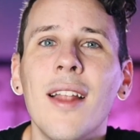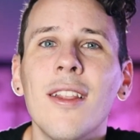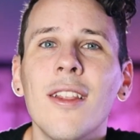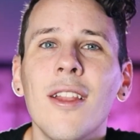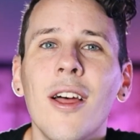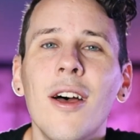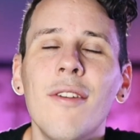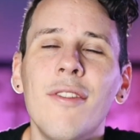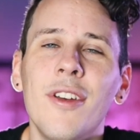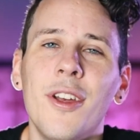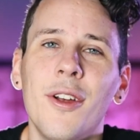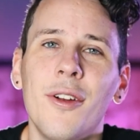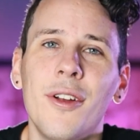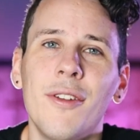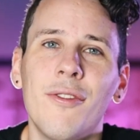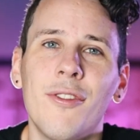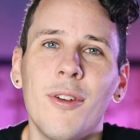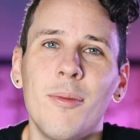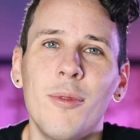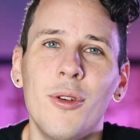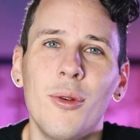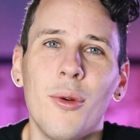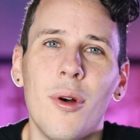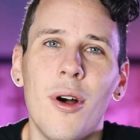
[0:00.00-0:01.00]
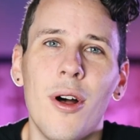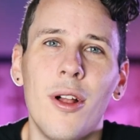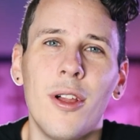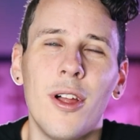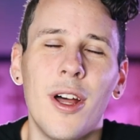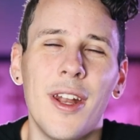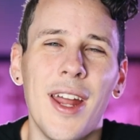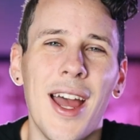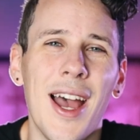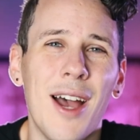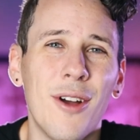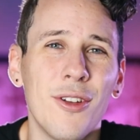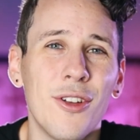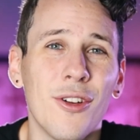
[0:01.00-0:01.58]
I love hearing from you all on how